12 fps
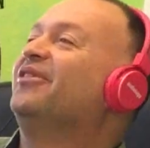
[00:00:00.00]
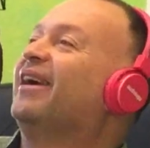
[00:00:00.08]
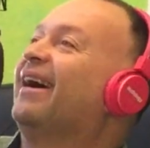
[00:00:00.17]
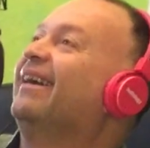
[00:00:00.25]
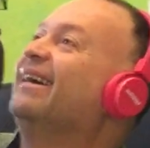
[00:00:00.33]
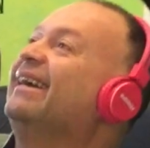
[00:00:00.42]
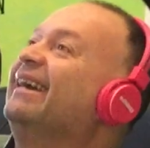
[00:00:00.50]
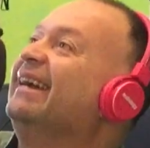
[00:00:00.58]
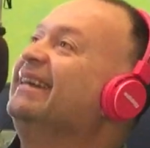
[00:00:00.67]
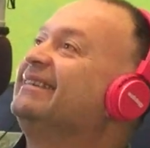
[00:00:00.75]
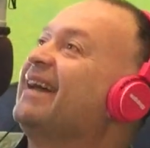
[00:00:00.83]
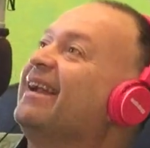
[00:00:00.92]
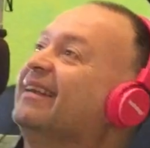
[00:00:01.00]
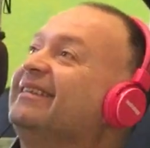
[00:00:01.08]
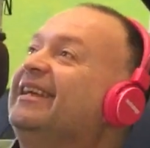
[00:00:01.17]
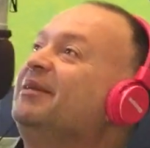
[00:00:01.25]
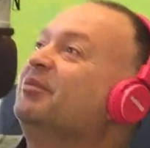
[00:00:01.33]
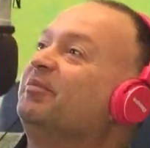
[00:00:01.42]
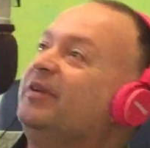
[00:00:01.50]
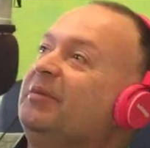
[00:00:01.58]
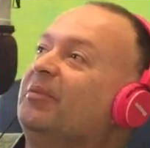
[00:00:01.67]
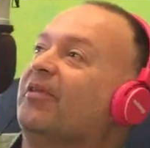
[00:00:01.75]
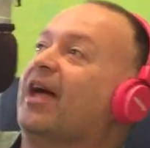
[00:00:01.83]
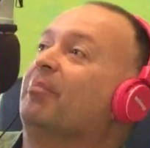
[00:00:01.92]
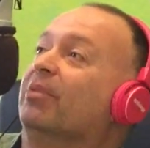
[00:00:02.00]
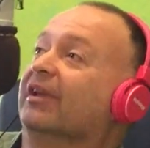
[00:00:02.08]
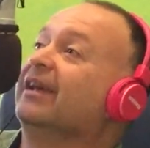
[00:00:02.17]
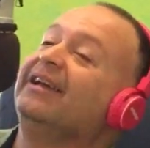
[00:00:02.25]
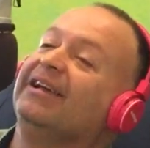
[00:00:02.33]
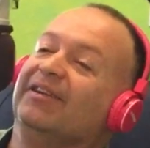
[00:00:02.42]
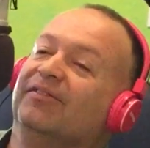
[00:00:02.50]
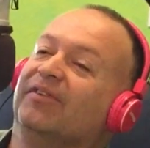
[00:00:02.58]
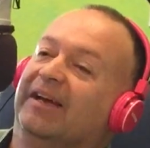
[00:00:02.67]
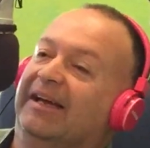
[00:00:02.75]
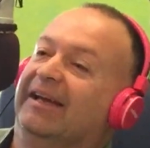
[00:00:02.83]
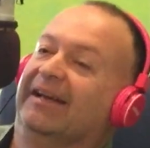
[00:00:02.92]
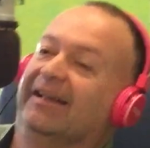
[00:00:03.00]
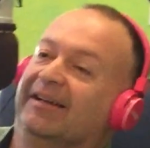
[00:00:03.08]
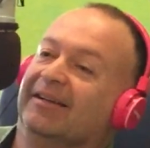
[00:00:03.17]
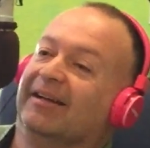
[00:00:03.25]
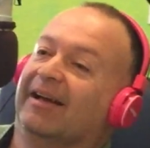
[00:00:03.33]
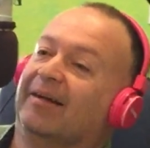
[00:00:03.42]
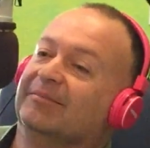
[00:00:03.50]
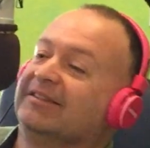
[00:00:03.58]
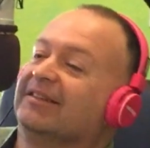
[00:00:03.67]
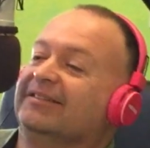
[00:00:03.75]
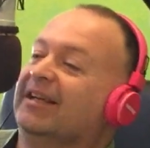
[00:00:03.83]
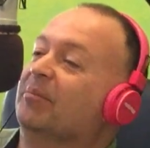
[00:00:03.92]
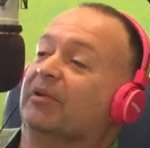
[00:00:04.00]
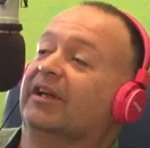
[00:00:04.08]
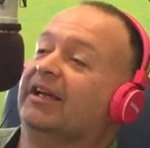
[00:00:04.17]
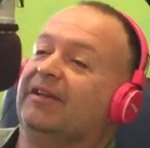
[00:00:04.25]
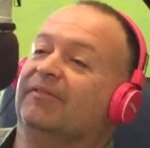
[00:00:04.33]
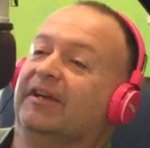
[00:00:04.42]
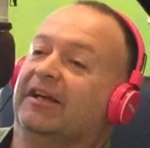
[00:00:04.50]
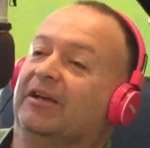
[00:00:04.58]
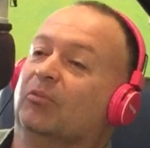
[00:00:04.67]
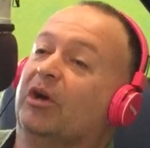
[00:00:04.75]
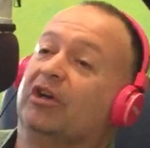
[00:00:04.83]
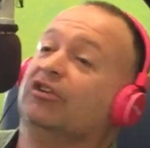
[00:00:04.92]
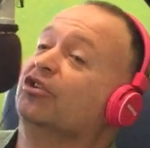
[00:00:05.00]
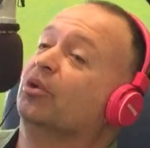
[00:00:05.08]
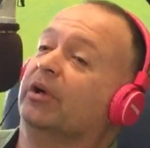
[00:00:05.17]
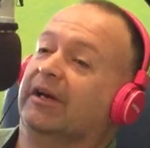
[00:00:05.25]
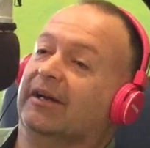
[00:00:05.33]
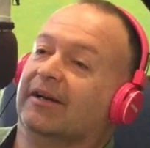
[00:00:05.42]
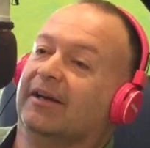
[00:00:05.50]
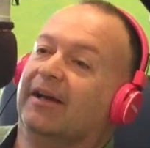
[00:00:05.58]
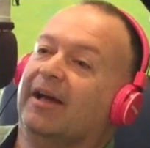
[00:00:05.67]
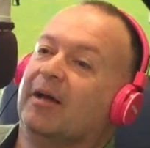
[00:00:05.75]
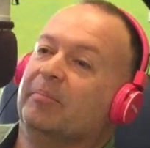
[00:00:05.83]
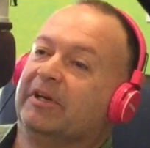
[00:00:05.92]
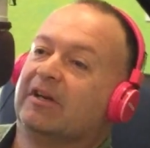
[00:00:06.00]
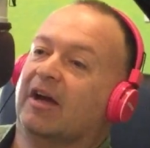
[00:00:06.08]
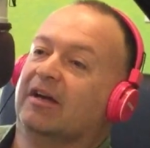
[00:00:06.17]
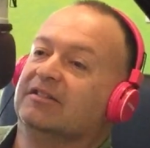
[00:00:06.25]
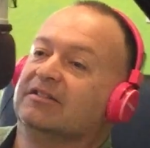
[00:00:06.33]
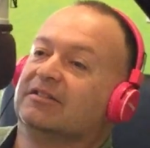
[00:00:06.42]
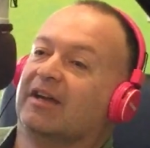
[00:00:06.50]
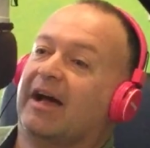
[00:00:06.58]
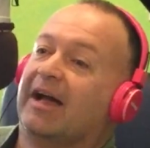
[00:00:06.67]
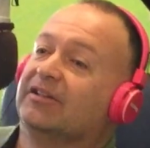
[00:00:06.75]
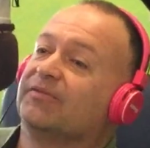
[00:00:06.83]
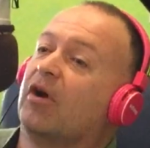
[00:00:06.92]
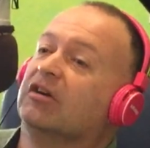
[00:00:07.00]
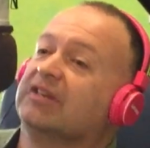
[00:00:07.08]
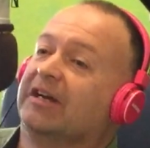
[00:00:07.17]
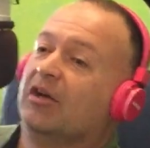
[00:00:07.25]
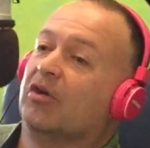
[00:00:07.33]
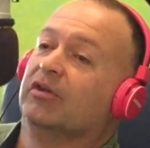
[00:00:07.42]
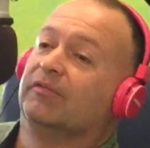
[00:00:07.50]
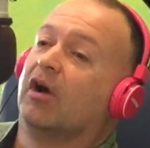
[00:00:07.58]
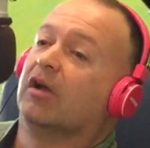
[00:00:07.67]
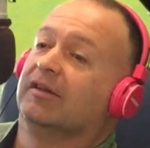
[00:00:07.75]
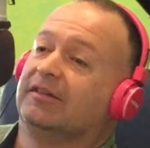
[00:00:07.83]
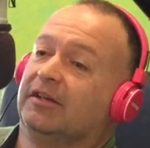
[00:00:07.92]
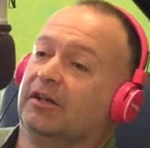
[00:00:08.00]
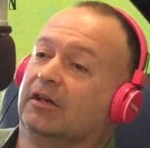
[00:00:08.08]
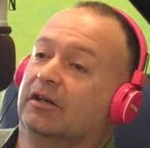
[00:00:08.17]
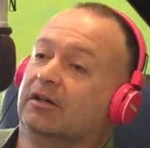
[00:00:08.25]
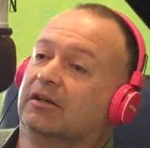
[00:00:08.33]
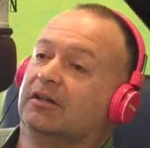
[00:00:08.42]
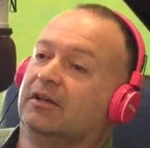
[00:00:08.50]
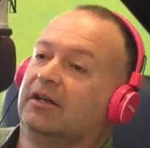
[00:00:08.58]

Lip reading: to figure out, he's got a team of people that believe in what you're doing, because as far as I know, they're volunteer.